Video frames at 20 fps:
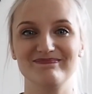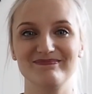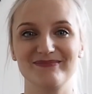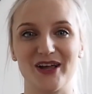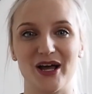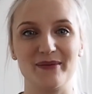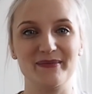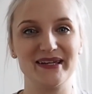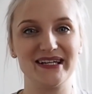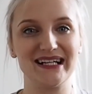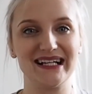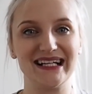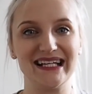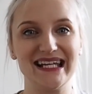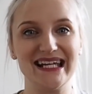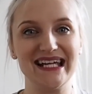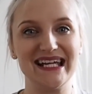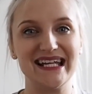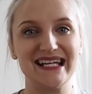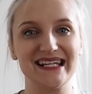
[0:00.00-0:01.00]
coming
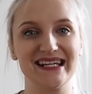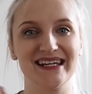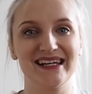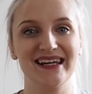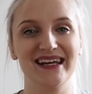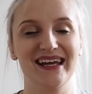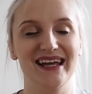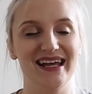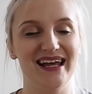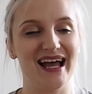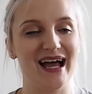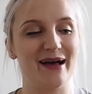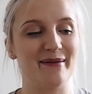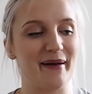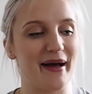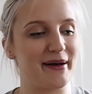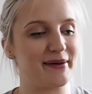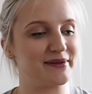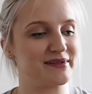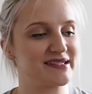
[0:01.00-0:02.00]
clean
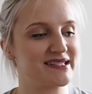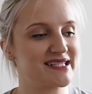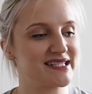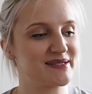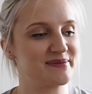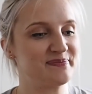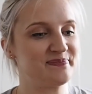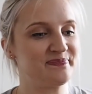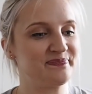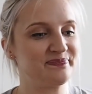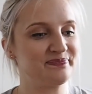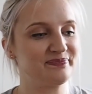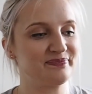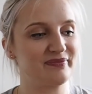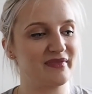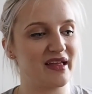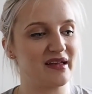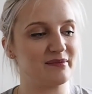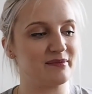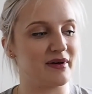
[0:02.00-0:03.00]
about
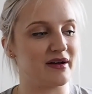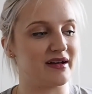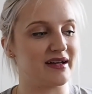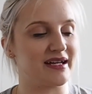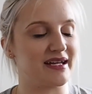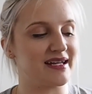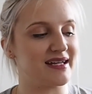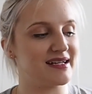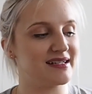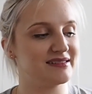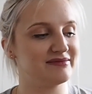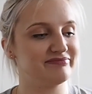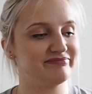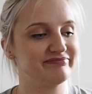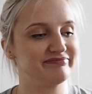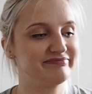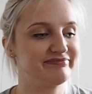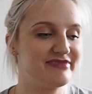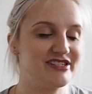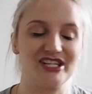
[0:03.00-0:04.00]
my
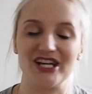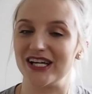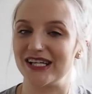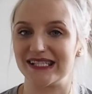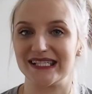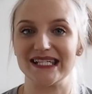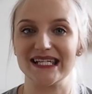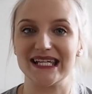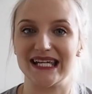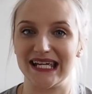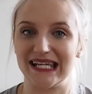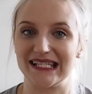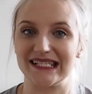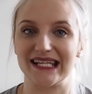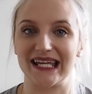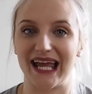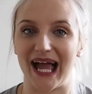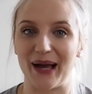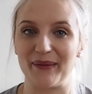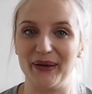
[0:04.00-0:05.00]
dirty
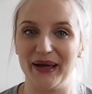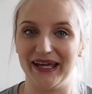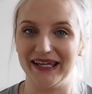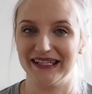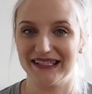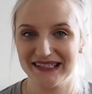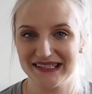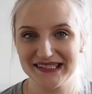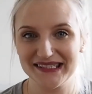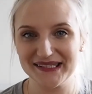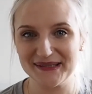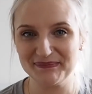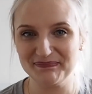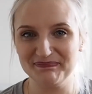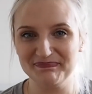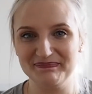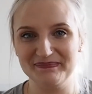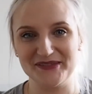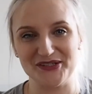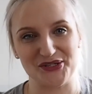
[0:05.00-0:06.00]
eating
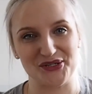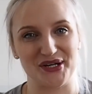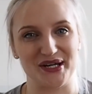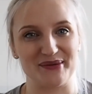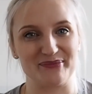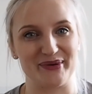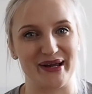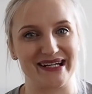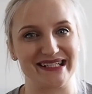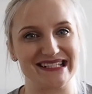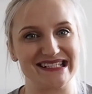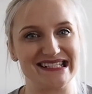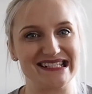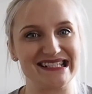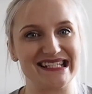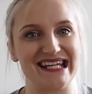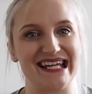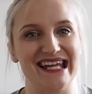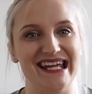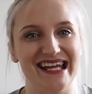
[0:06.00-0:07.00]
habits during
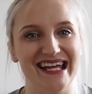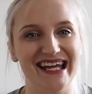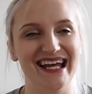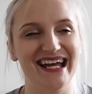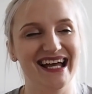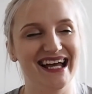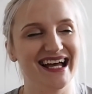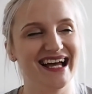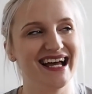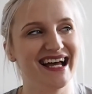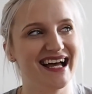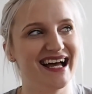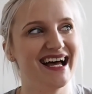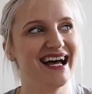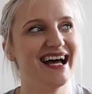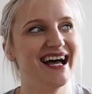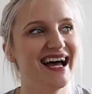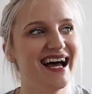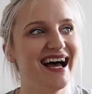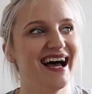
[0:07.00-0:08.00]
pregnancy.
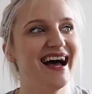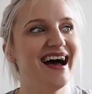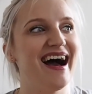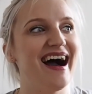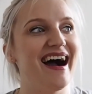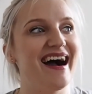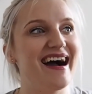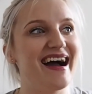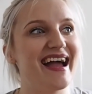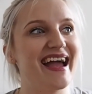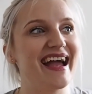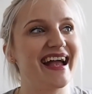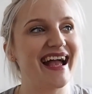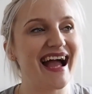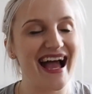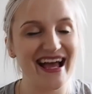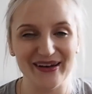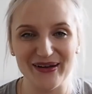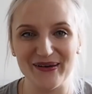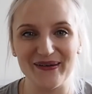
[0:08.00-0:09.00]
I
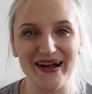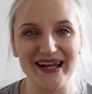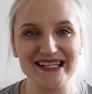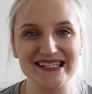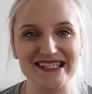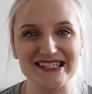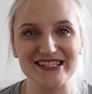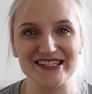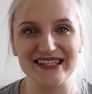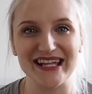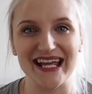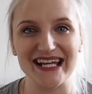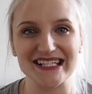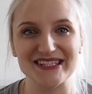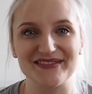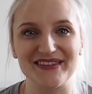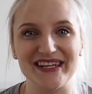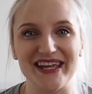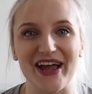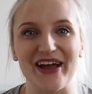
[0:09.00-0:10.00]
cannot wait to do the
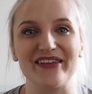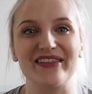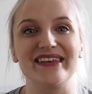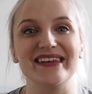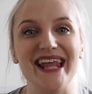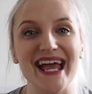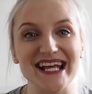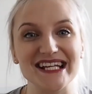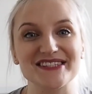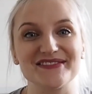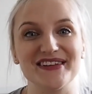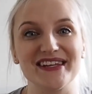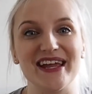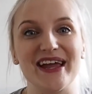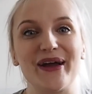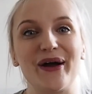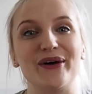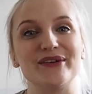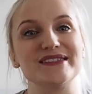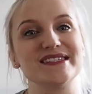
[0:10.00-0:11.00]
next video. The next
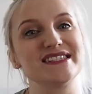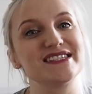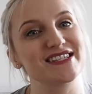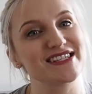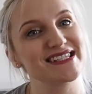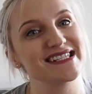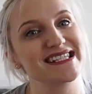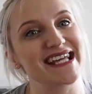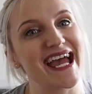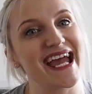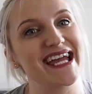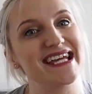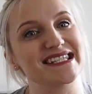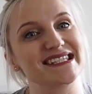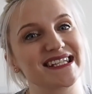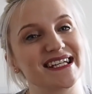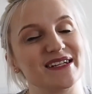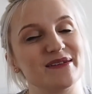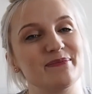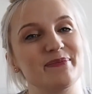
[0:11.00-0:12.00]
video on Sunday
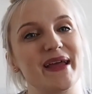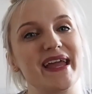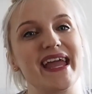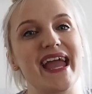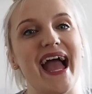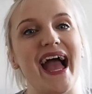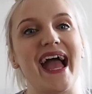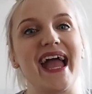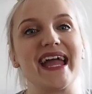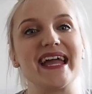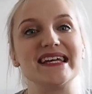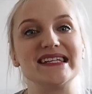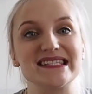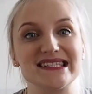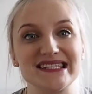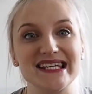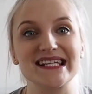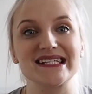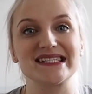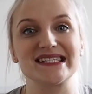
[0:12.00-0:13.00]
is going to be a
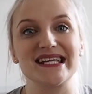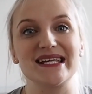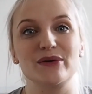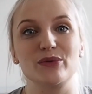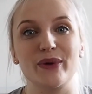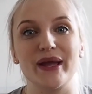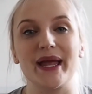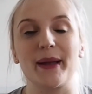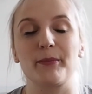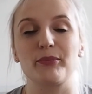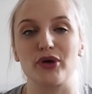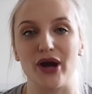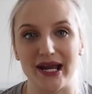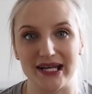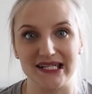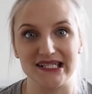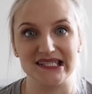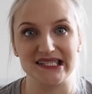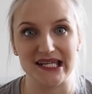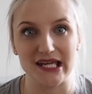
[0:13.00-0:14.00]
16-week
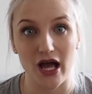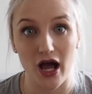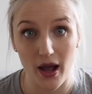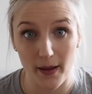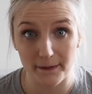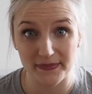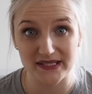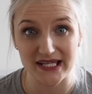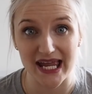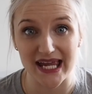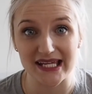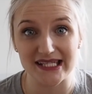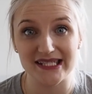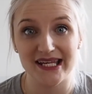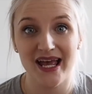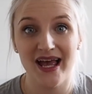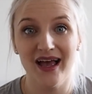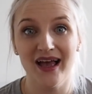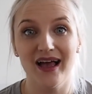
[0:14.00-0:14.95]
pregnancy update.